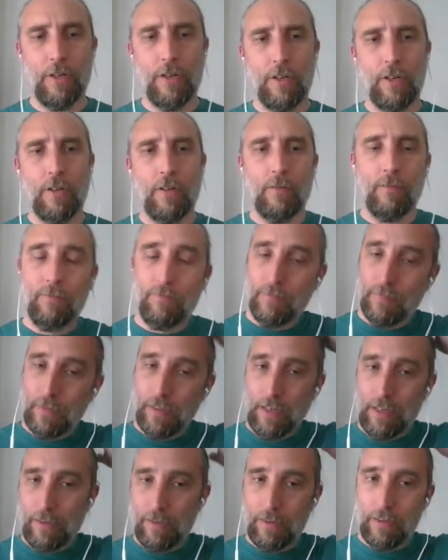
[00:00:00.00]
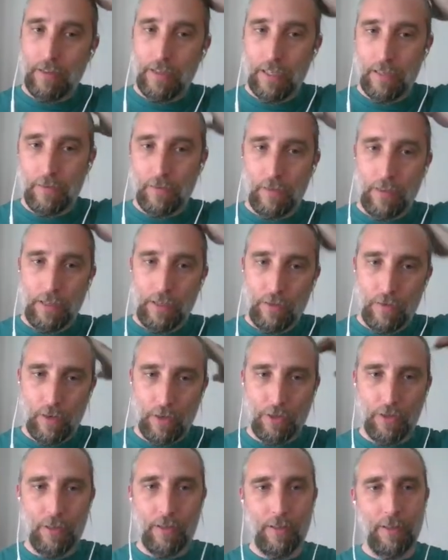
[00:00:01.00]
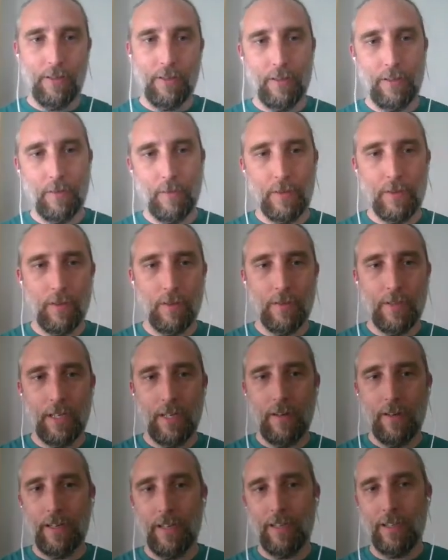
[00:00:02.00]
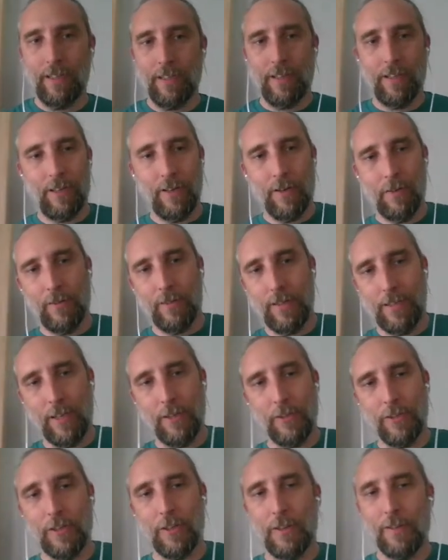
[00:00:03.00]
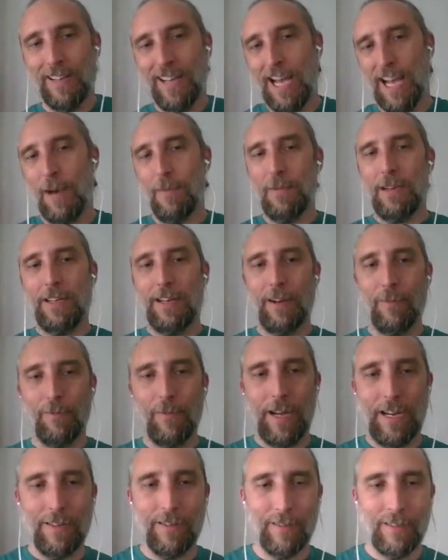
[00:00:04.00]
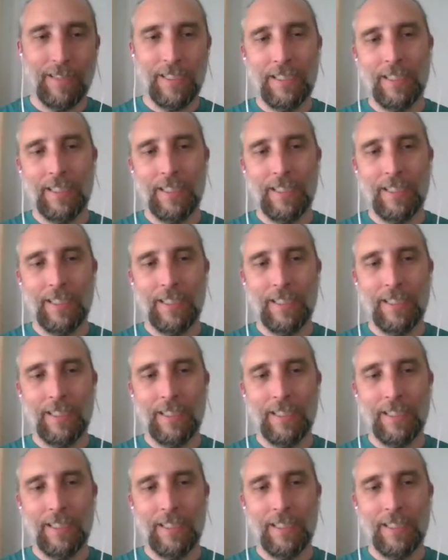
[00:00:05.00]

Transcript: shown. These are the divs for the instructions. This is the results area that tells you how many you got right.